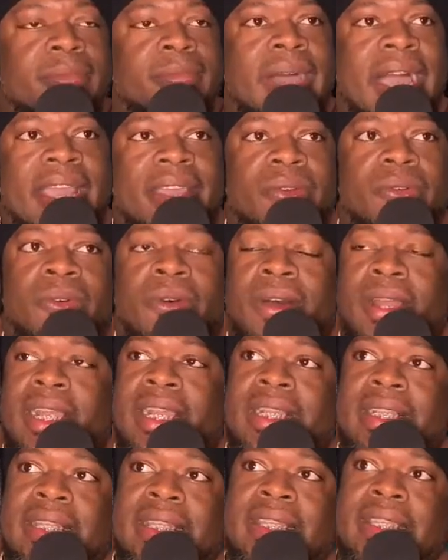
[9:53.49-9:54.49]
might want to
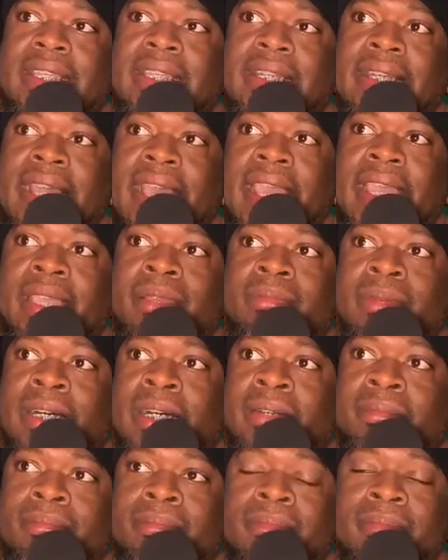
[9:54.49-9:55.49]
clean your name
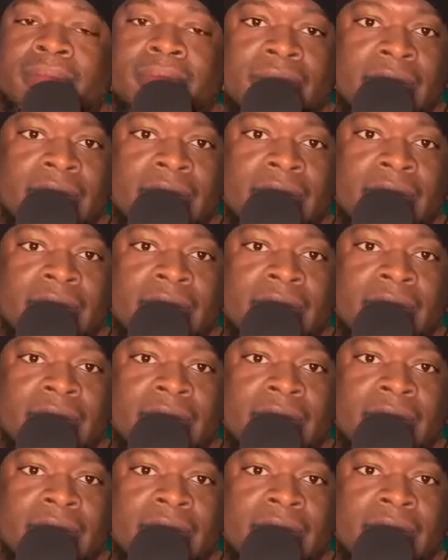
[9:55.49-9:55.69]
up,